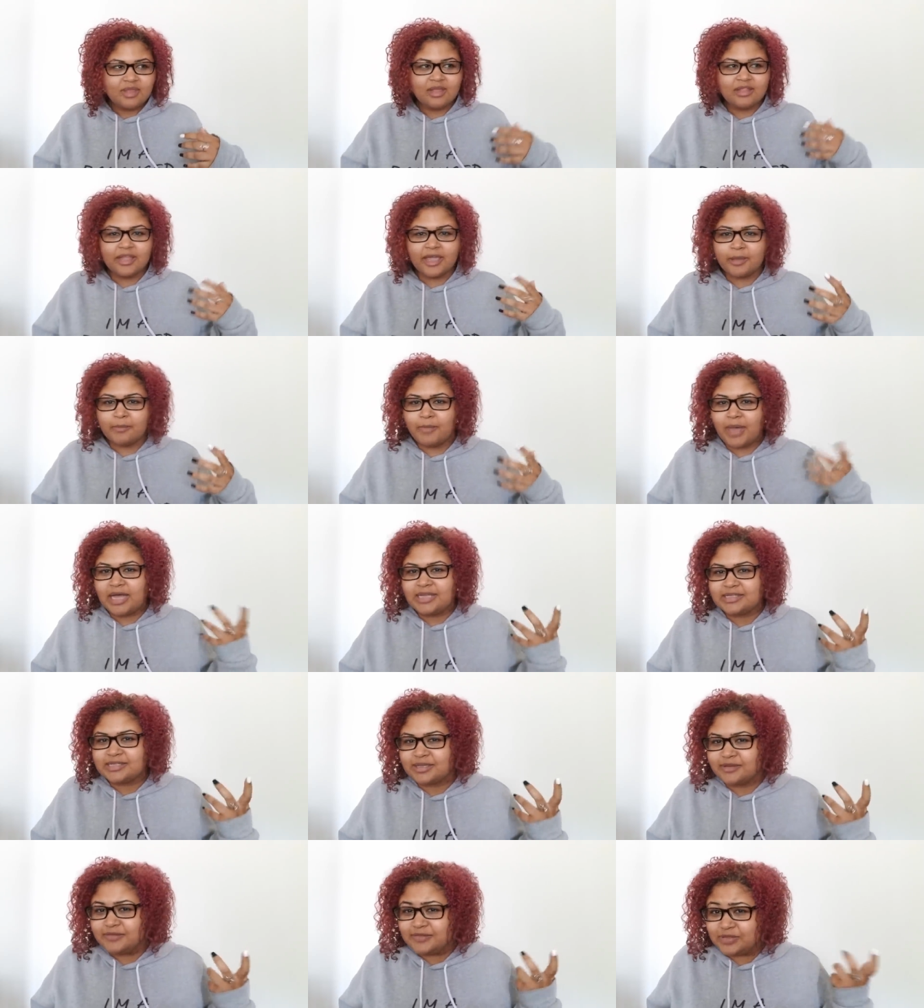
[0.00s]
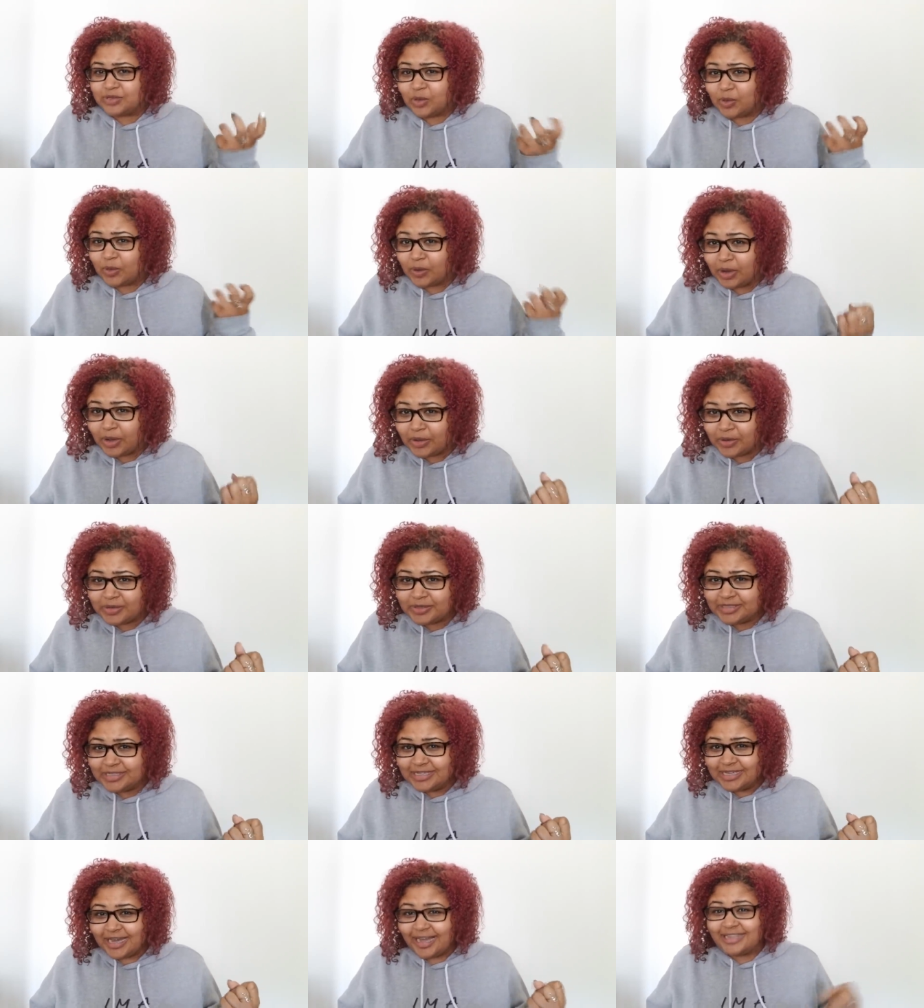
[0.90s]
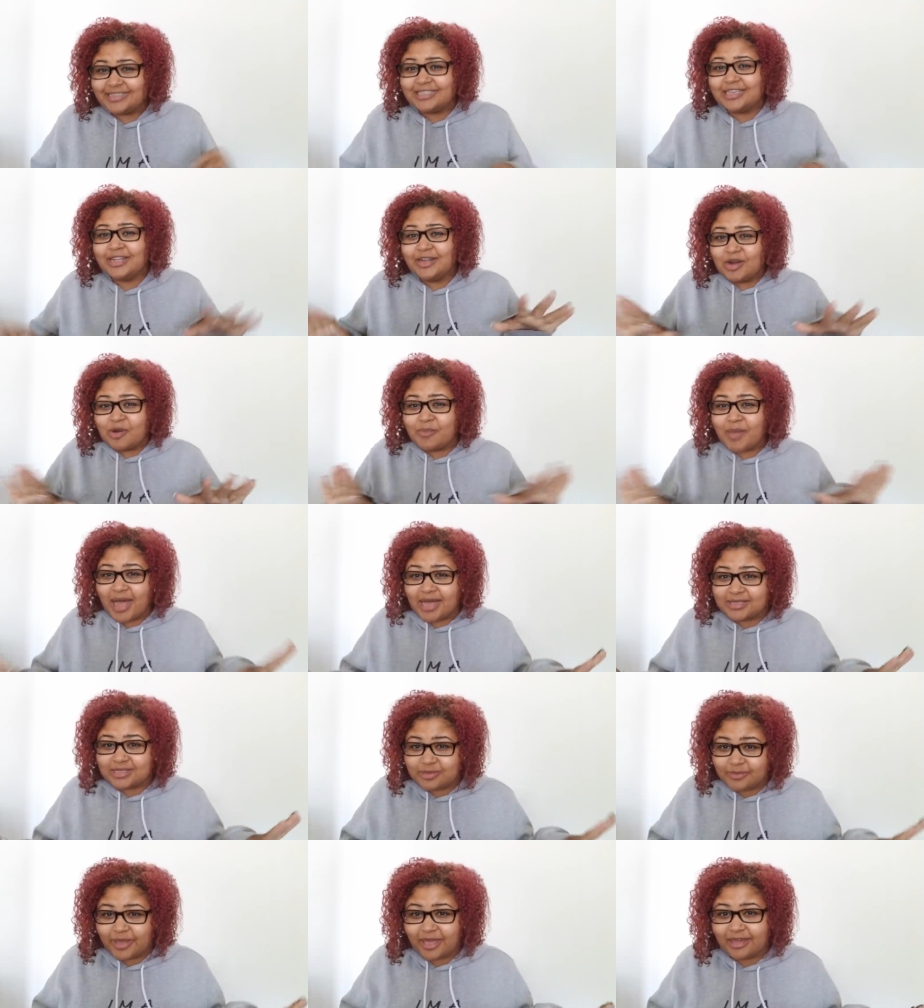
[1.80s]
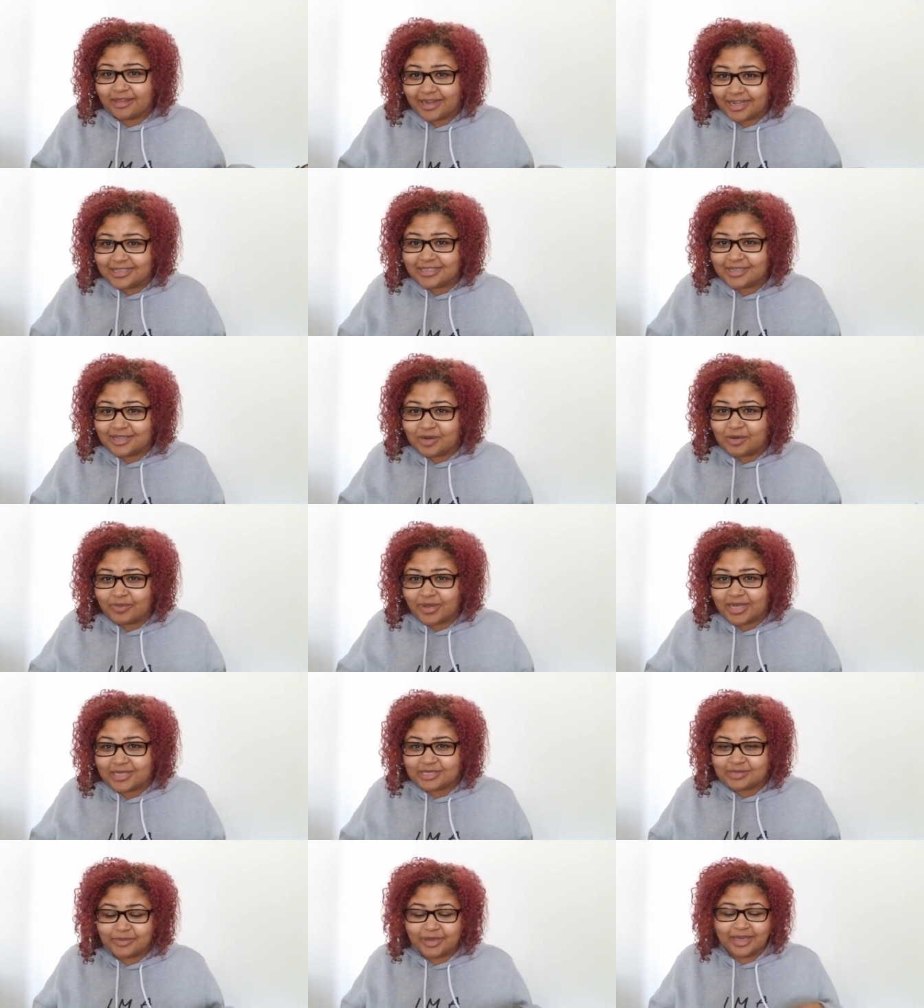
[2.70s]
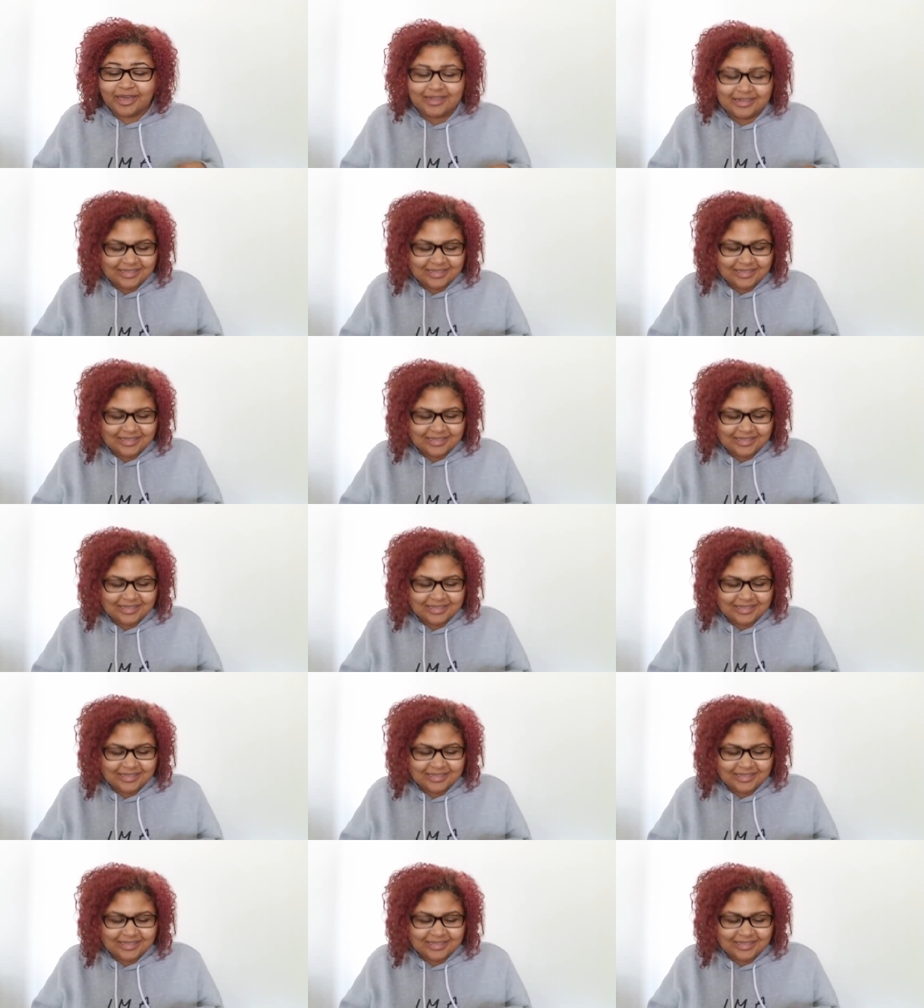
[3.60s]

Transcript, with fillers: Like Mask of Zorro. I did hear Masked Man. I did hear Masked Man.